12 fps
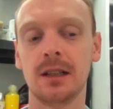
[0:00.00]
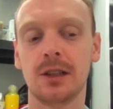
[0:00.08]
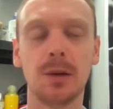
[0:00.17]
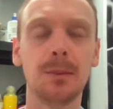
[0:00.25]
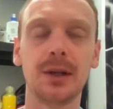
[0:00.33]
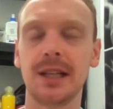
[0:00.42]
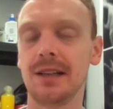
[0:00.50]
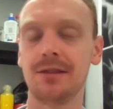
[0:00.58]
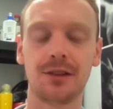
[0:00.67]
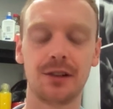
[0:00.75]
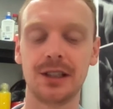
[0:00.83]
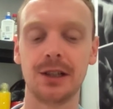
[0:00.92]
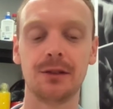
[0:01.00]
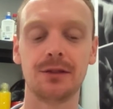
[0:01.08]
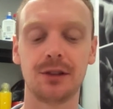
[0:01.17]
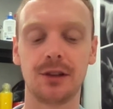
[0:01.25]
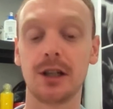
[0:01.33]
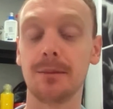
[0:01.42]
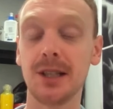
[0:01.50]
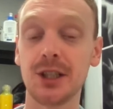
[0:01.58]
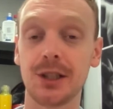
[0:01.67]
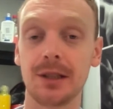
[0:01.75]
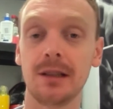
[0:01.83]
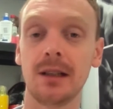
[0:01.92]
company for a
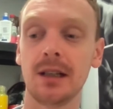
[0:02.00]
commission